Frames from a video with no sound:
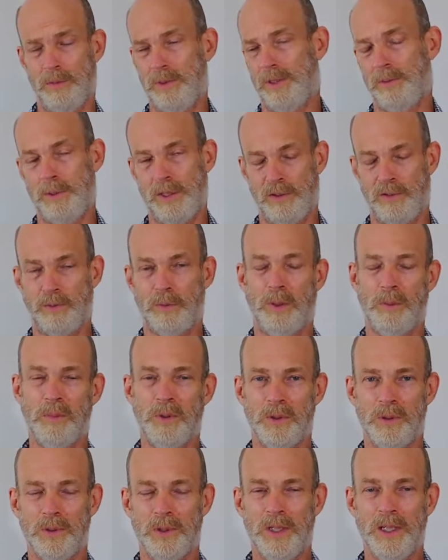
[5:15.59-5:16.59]
It depends on my
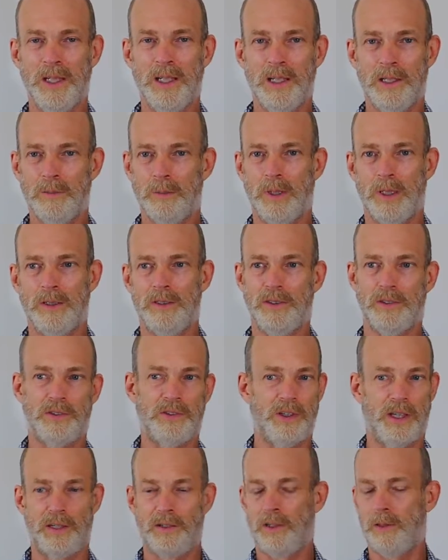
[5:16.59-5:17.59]
mood. But just
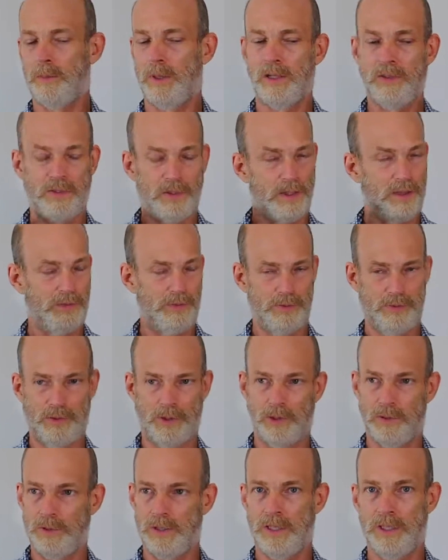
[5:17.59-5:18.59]
centering myself,
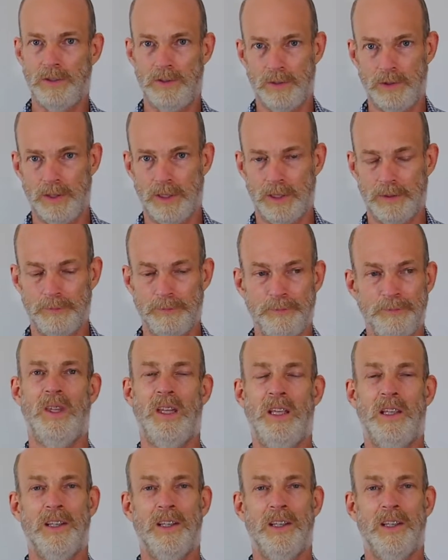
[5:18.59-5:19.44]
going and doing it.